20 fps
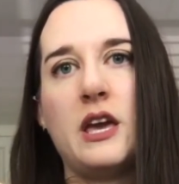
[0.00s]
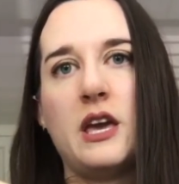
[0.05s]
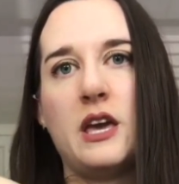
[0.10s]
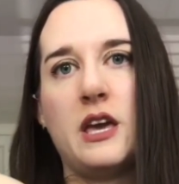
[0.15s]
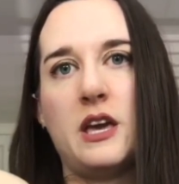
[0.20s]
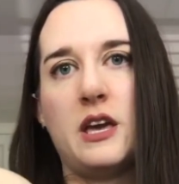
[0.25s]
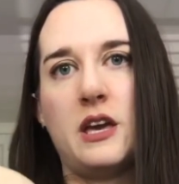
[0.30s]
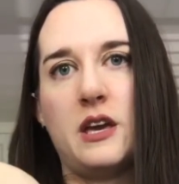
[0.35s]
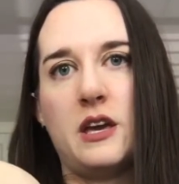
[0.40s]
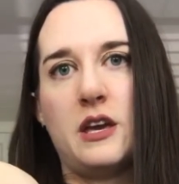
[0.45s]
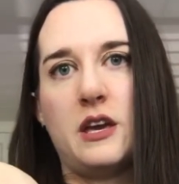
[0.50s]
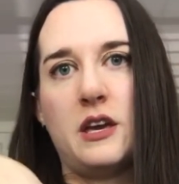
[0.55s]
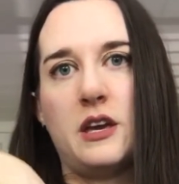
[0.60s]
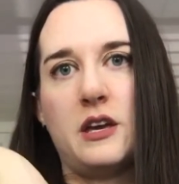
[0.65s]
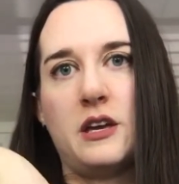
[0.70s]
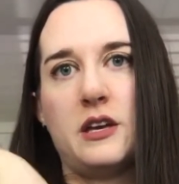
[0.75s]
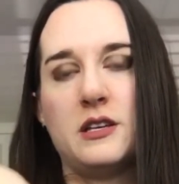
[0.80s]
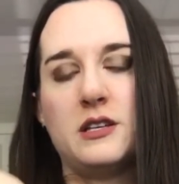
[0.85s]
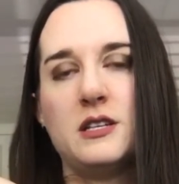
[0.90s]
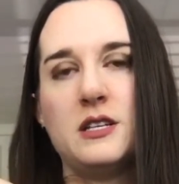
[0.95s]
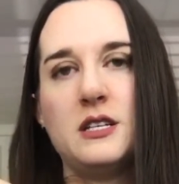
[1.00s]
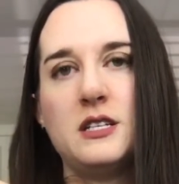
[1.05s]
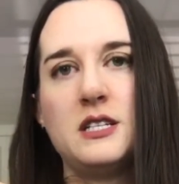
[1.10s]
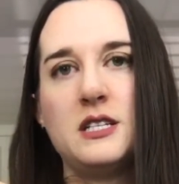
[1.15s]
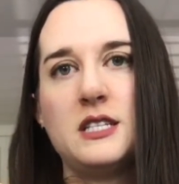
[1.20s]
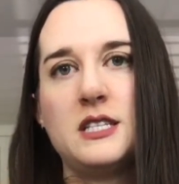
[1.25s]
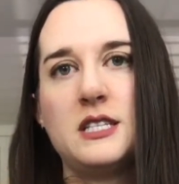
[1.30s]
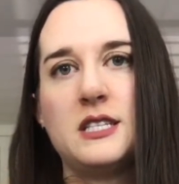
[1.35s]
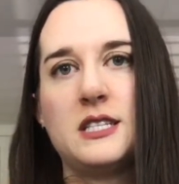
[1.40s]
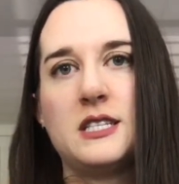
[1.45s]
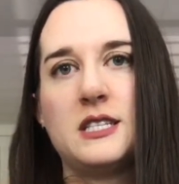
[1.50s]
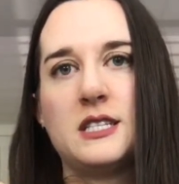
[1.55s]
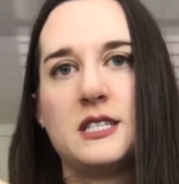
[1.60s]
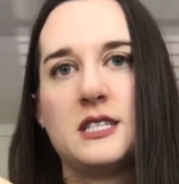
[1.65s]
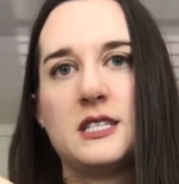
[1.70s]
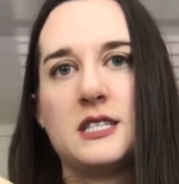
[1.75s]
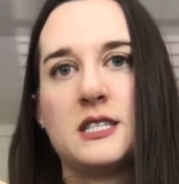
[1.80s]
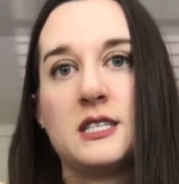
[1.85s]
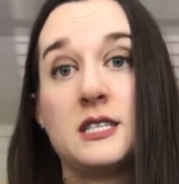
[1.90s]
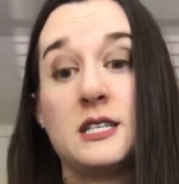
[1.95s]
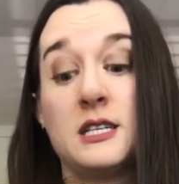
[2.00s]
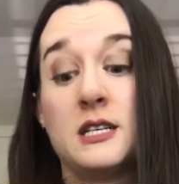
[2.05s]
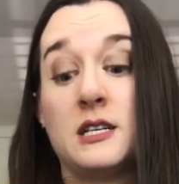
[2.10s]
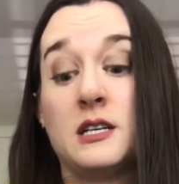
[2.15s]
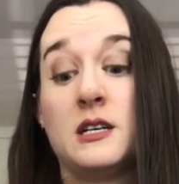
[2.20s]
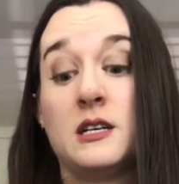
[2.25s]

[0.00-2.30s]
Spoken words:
is